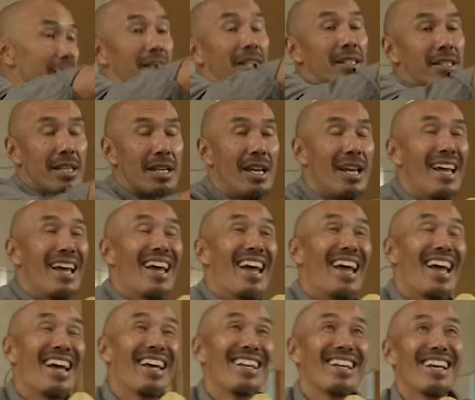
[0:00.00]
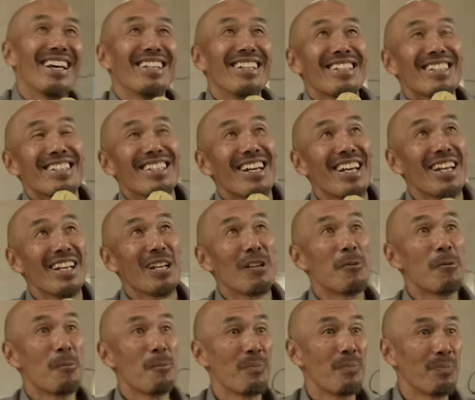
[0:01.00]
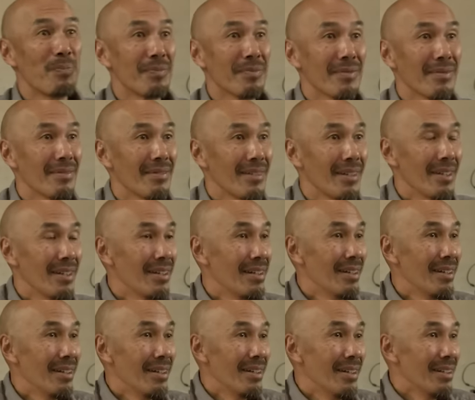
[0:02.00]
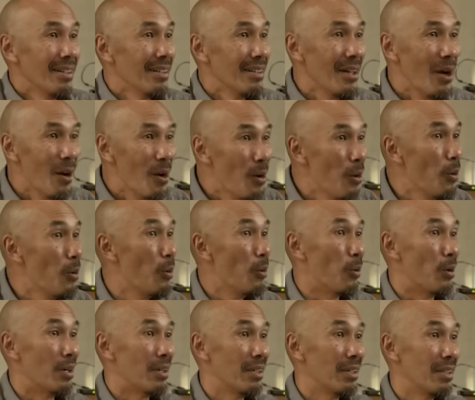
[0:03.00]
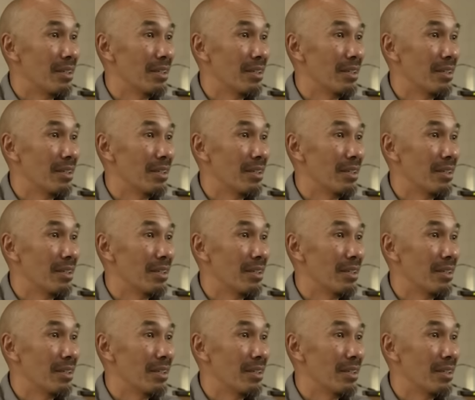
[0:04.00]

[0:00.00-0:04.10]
and this, and, and it's like, no.